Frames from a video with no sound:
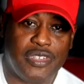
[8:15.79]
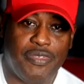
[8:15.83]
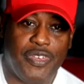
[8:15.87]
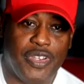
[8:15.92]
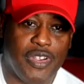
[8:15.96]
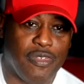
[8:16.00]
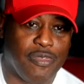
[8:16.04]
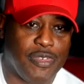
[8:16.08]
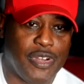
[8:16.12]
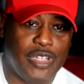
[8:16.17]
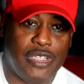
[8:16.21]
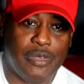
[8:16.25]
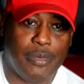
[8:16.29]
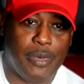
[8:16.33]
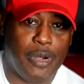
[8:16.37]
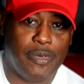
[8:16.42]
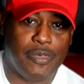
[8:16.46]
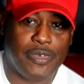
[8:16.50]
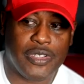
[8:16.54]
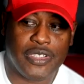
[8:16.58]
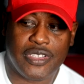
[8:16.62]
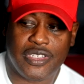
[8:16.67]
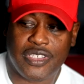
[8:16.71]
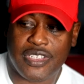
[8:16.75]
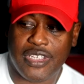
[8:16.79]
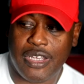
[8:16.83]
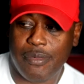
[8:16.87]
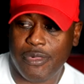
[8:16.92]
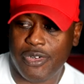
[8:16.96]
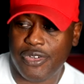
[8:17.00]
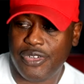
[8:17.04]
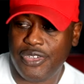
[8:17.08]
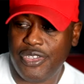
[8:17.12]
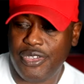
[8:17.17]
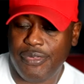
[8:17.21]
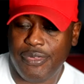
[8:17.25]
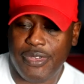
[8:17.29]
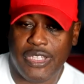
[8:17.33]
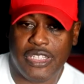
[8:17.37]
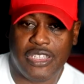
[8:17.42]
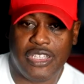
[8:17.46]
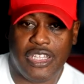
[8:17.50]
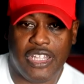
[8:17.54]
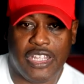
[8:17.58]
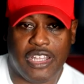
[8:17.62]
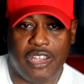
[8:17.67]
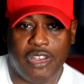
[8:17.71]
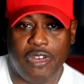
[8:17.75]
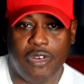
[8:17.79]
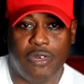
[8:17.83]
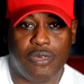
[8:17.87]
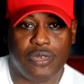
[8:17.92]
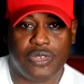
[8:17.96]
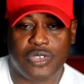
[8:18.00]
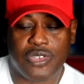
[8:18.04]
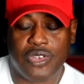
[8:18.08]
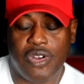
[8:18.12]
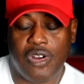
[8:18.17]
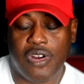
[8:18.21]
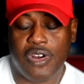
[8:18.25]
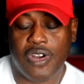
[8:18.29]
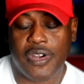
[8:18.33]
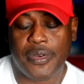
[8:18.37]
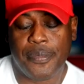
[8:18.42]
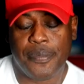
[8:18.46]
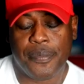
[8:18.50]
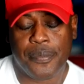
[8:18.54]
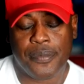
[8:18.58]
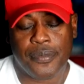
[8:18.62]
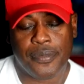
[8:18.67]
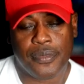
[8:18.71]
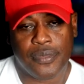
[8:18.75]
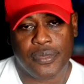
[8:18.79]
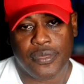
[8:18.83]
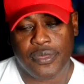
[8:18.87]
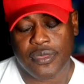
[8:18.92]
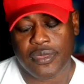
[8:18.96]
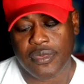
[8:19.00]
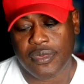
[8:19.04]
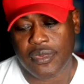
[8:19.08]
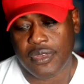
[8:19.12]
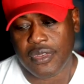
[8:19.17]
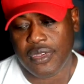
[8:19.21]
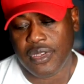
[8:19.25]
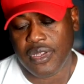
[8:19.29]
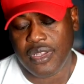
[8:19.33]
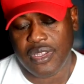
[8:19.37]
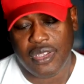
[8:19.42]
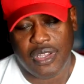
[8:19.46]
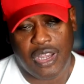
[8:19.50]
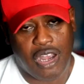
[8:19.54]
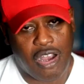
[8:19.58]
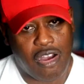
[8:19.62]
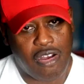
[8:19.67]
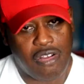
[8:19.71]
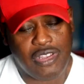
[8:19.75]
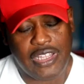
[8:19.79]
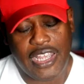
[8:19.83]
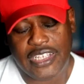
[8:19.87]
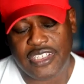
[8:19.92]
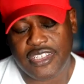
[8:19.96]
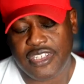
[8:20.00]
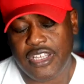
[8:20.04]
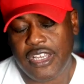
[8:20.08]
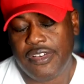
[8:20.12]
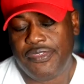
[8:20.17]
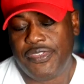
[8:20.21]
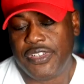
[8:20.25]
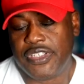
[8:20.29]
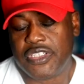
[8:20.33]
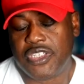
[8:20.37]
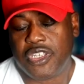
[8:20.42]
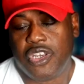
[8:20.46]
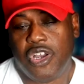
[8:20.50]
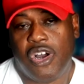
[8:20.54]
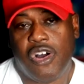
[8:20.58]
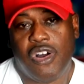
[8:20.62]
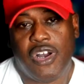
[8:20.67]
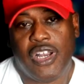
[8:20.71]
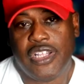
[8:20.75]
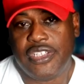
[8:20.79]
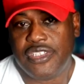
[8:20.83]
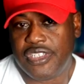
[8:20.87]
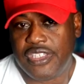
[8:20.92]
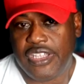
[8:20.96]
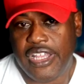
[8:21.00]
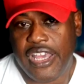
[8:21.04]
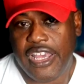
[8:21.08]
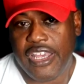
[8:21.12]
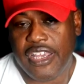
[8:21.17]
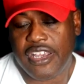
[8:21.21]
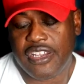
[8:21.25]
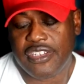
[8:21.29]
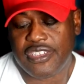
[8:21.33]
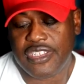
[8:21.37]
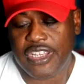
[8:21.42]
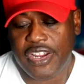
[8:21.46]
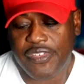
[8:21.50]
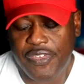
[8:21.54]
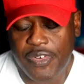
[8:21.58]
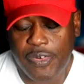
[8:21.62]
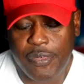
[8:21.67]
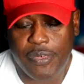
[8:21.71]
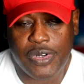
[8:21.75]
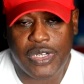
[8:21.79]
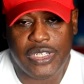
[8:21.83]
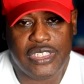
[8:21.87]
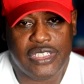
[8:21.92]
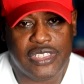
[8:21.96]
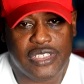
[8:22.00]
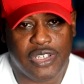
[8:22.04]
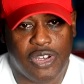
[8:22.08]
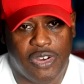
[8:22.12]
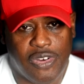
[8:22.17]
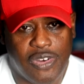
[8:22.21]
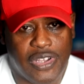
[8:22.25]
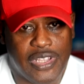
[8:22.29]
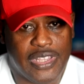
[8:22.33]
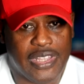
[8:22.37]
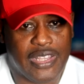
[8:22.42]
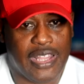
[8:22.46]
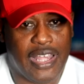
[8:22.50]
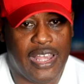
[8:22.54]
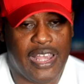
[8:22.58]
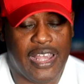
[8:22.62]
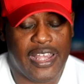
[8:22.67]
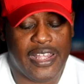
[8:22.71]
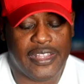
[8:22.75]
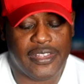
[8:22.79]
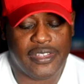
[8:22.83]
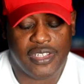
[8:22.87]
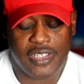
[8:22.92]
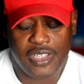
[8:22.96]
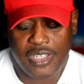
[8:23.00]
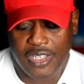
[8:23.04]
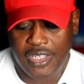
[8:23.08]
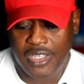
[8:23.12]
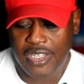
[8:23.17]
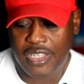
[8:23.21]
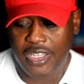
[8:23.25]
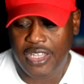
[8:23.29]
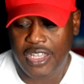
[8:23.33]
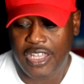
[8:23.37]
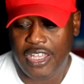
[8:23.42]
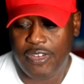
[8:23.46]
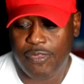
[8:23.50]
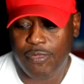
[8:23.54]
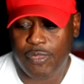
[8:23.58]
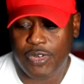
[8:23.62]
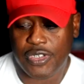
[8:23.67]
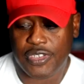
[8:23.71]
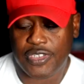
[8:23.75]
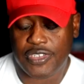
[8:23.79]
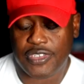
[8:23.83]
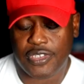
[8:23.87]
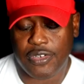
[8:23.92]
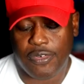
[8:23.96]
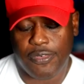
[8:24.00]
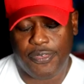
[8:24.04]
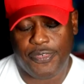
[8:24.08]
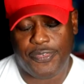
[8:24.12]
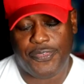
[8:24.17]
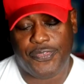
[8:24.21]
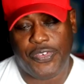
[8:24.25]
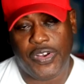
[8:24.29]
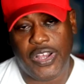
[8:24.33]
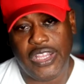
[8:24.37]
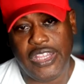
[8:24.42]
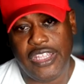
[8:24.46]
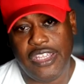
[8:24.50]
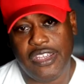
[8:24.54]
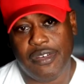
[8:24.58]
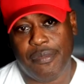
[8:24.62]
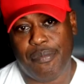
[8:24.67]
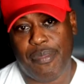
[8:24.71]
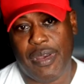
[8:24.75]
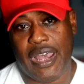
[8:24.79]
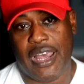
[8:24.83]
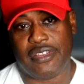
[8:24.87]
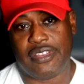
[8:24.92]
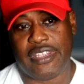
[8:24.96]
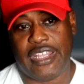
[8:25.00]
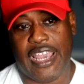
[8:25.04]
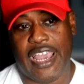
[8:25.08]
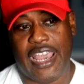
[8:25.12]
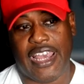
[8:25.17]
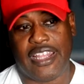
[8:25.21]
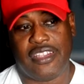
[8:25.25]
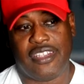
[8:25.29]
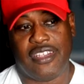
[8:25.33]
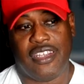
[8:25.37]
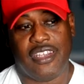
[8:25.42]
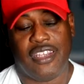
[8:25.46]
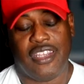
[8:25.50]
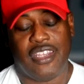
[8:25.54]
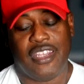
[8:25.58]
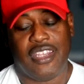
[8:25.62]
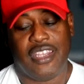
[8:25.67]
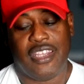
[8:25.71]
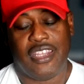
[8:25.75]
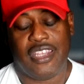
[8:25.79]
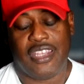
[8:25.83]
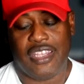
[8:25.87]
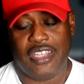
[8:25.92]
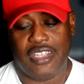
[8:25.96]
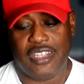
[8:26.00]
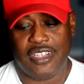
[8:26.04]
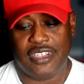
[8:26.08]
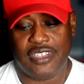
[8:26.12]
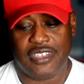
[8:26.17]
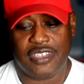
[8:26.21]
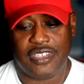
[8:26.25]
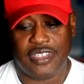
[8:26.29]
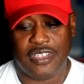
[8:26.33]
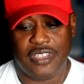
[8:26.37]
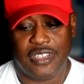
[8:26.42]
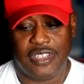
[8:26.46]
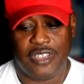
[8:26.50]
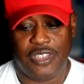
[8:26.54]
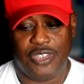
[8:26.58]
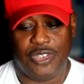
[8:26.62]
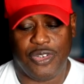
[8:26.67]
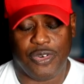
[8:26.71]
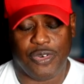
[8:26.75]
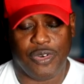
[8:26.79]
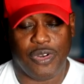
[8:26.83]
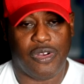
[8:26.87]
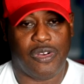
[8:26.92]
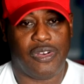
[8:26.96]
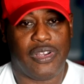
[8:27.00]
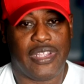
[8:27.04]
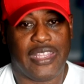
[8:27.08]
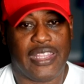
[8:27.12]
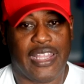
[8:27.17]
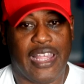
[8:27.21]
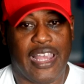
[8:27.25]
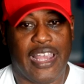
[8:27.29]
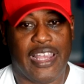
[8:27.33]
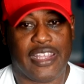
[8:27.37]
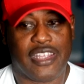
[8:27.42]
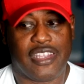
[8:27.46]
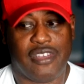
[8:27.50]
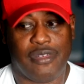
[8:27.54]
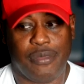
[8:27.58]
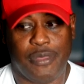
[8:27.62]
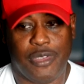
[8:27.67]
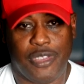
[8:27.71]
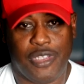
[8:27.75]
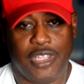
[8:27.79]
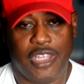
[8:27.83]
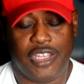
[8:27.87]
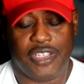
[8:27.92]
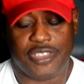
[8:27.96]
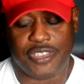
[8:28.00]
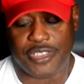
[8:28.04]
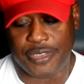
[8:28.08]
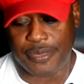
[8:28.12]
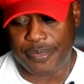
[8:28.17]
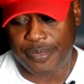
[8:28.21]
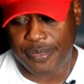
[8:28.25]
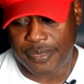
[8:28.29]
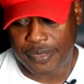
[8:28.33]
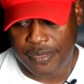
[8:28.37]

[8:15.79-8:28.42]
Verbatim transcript: If you could read them over the summer, you get like a gold star. All that stuff is gone today because everyone is online. And what's so funny about that is your online communication.